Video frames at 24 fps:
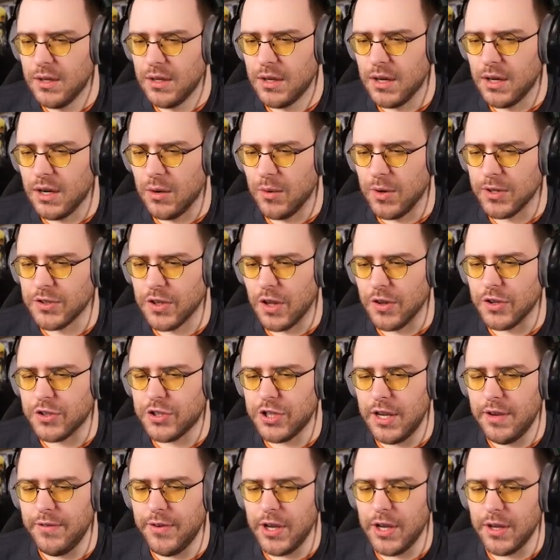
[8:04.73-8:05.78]
Oh, what's on the
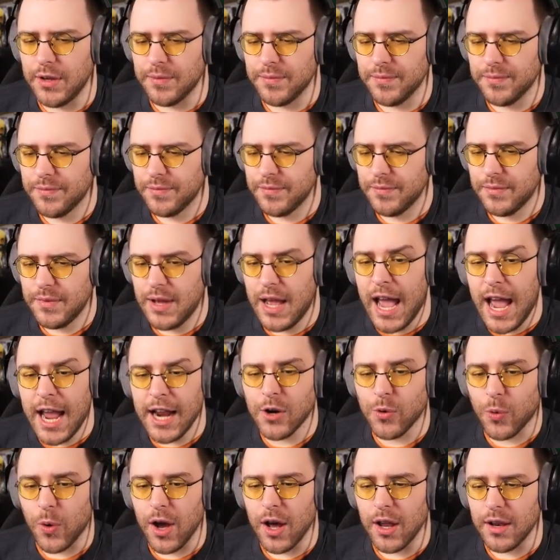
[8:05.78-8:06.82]
TV? Egg
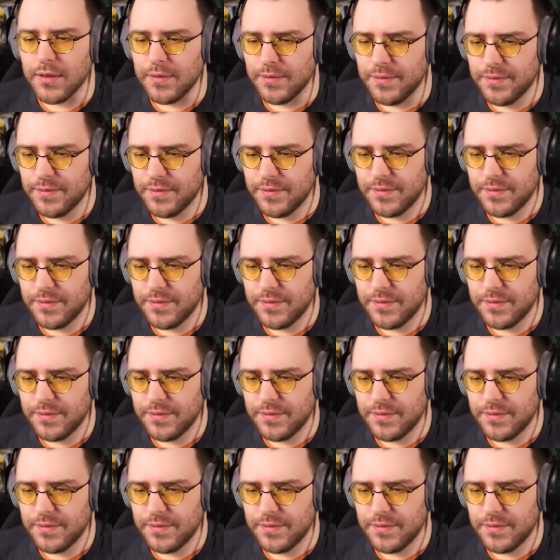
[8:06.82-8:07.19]
run.